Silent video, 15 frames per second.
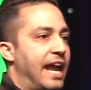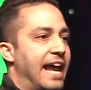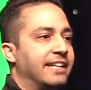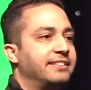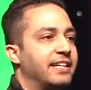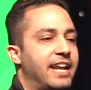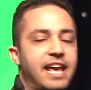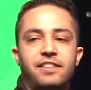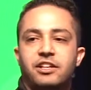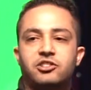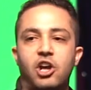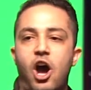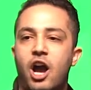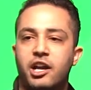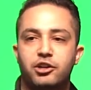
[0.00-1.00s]
And today the
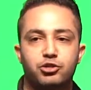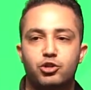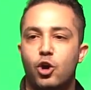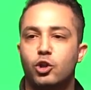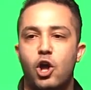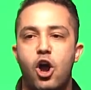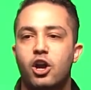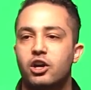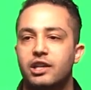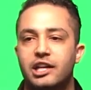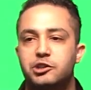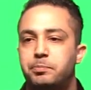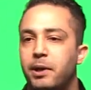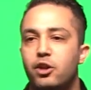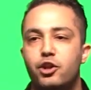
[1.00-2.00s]
talk is no longer,
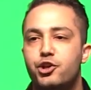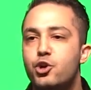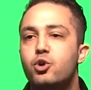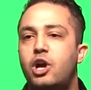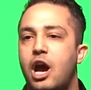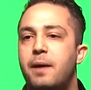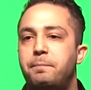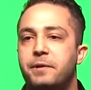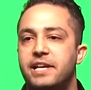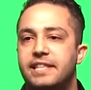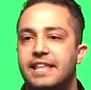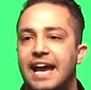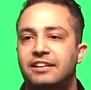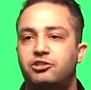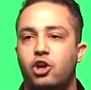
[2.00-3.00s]
let's build a new
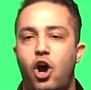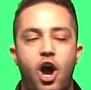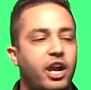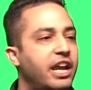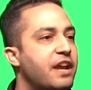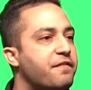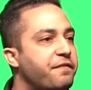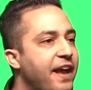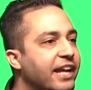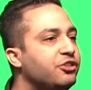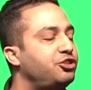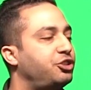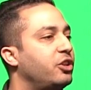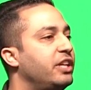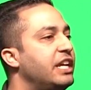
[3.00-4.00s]
company. That talk
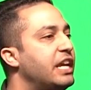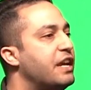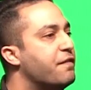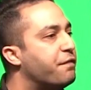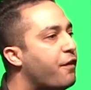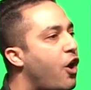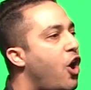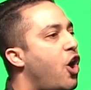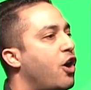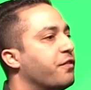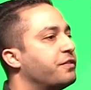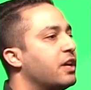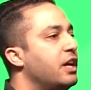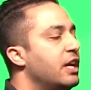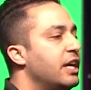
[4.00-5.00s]
eventually
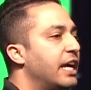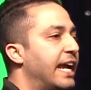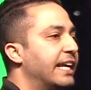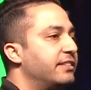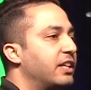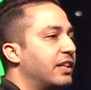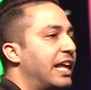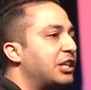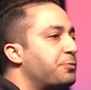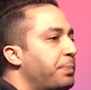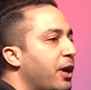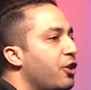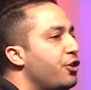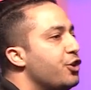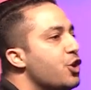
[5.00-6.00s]
evolved into, let's
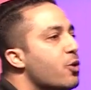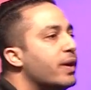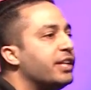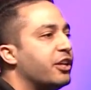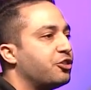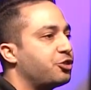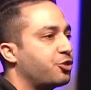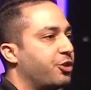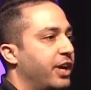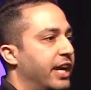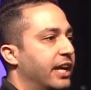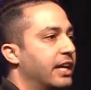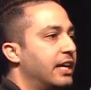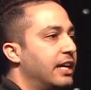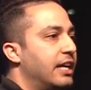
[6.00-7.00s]
build a new
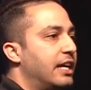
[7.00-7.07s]
industry.